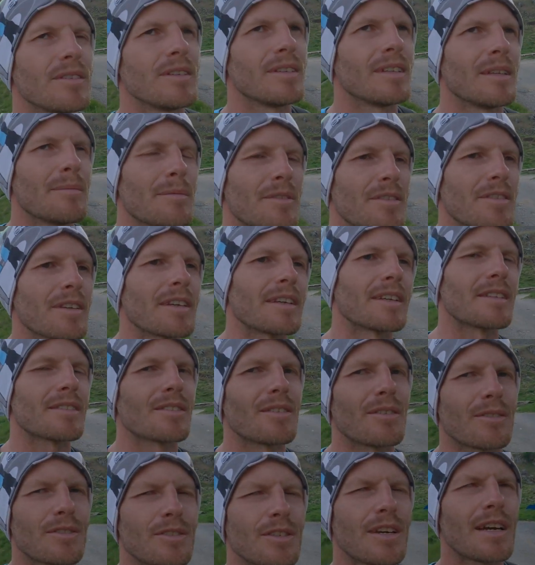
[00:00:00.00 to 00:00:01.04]
Let me think, it's
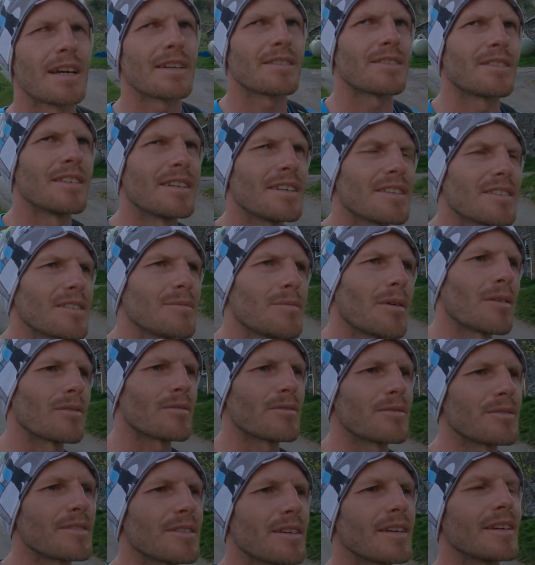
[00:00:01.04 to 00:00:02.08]
not a church day tomorrow,
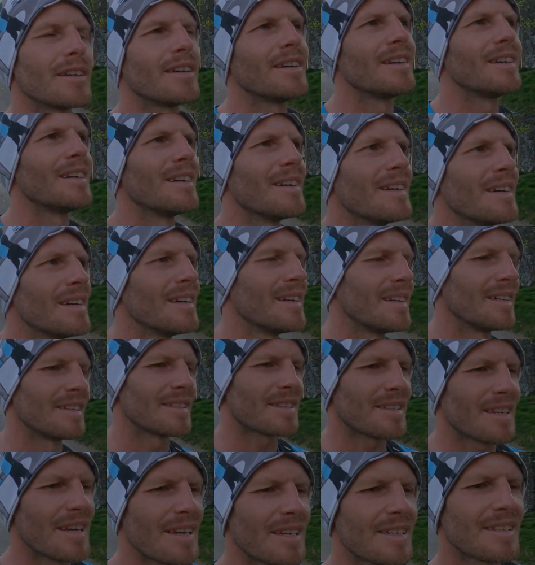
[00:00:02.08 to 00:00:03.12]
is it? It's
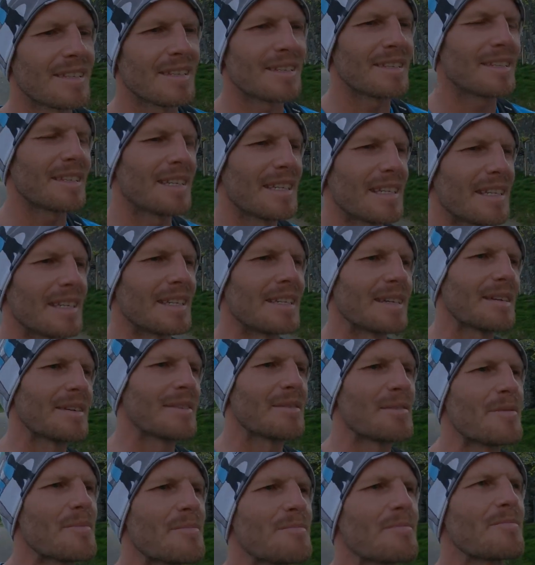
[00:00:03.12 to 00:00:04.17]
Thursday today,
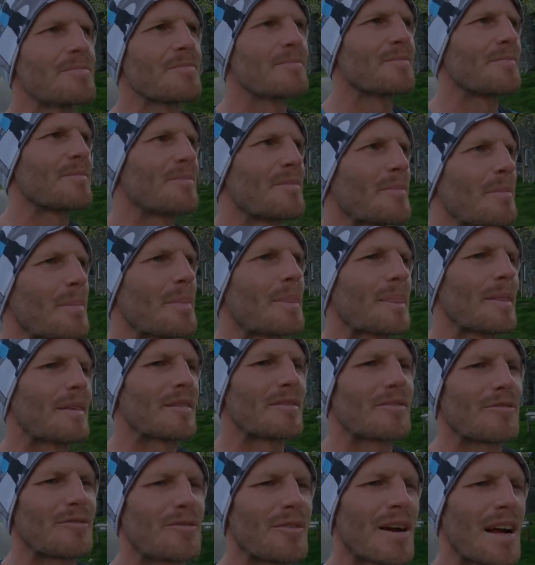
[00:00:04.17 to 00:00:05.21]

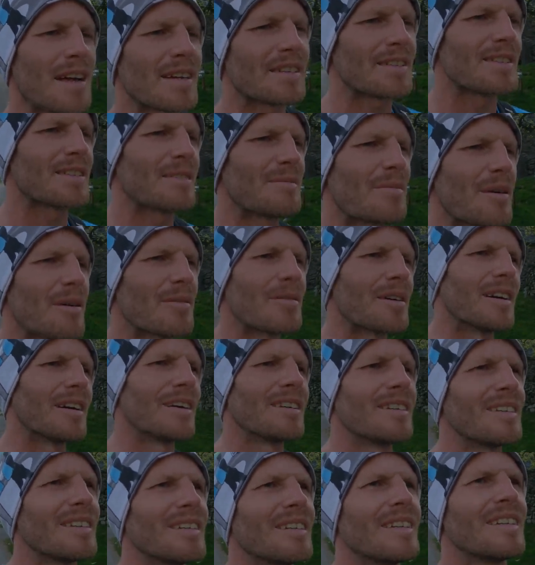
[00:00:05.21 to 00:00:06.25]
Friday tomorrow.
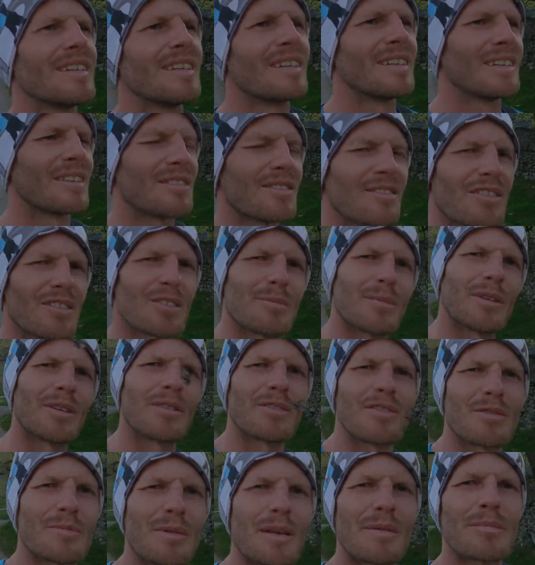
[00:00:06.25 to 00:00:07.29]
There's not going to be
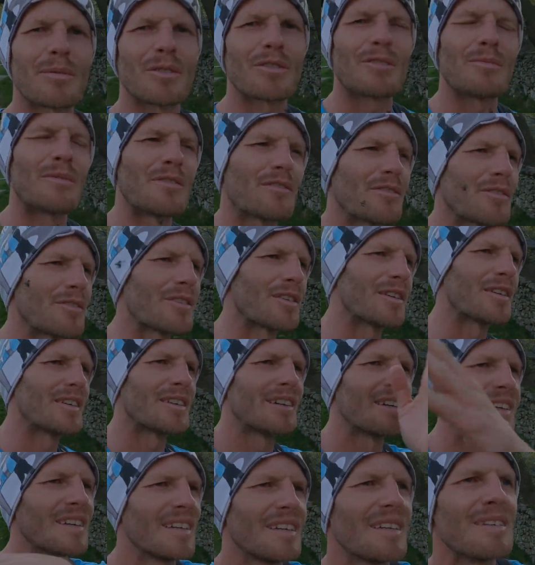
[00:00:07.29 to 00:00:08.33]
loads of people coming for
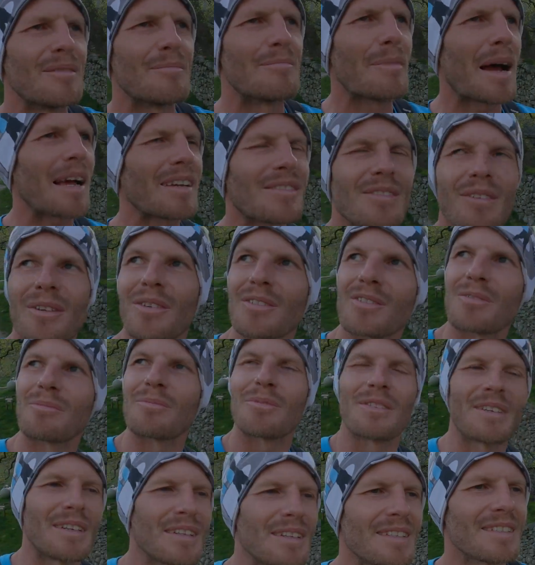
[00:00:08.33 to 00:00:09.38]
mass or
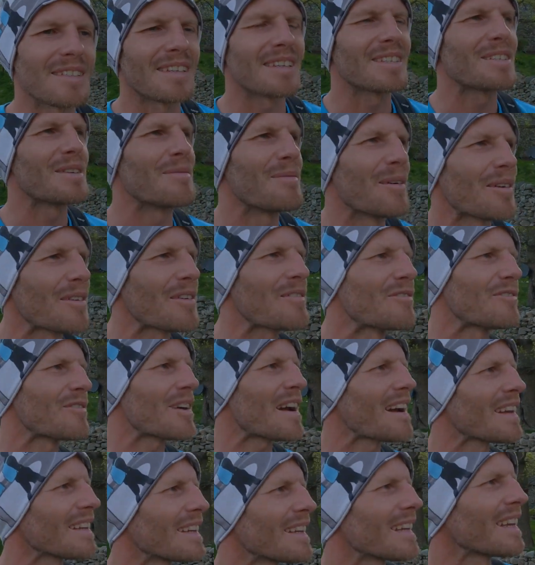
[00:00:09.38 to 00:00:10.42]
something, is there, tomorrow,
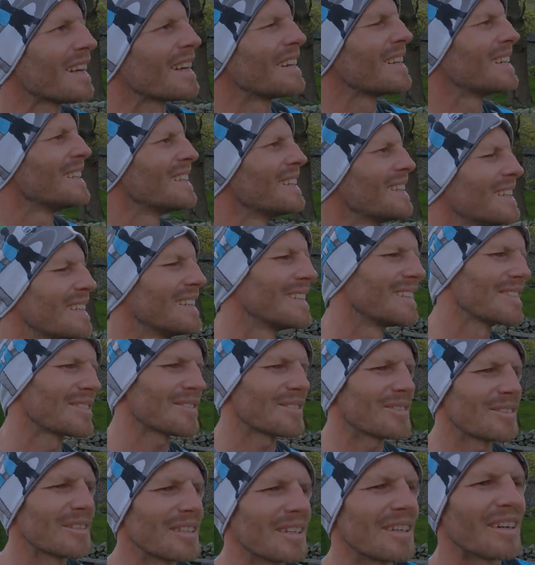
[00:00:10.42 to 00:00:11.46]
Friday?
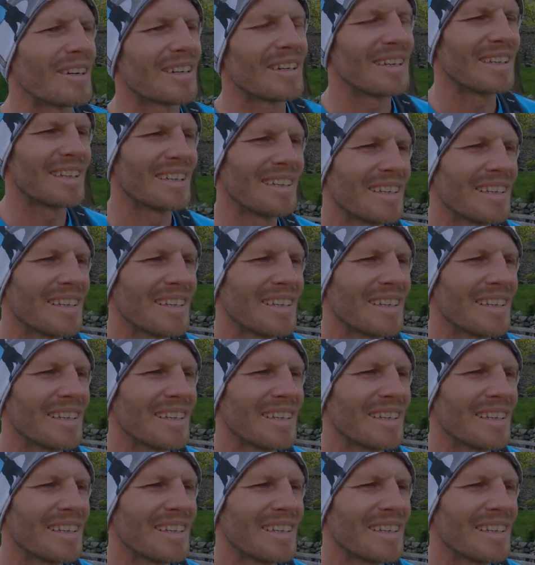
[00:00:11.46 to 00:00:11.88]
Surely not.